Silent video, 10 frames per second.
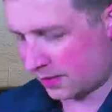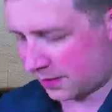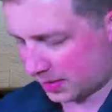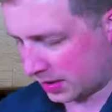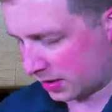
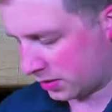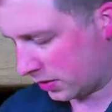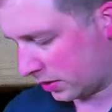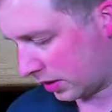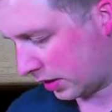if I'm going to
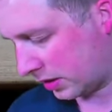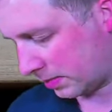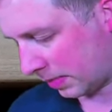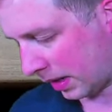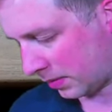do it, should I
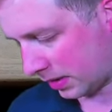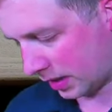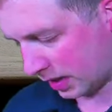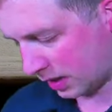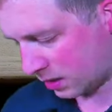just buy
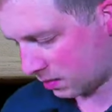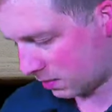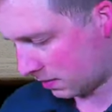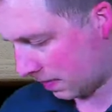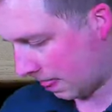one
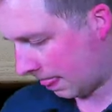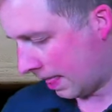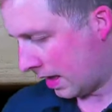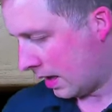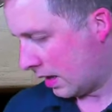now?
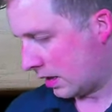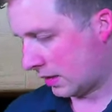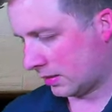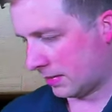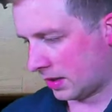
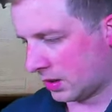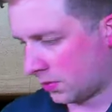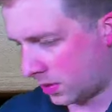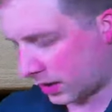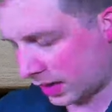Because I'm not
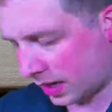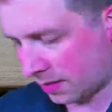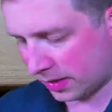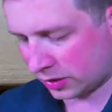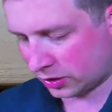going to want to get
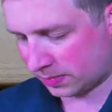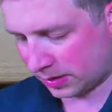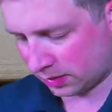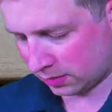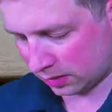out my
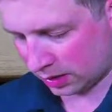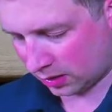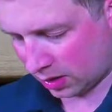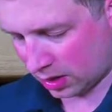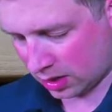GPU
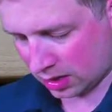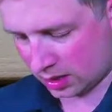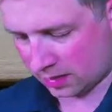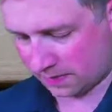later on.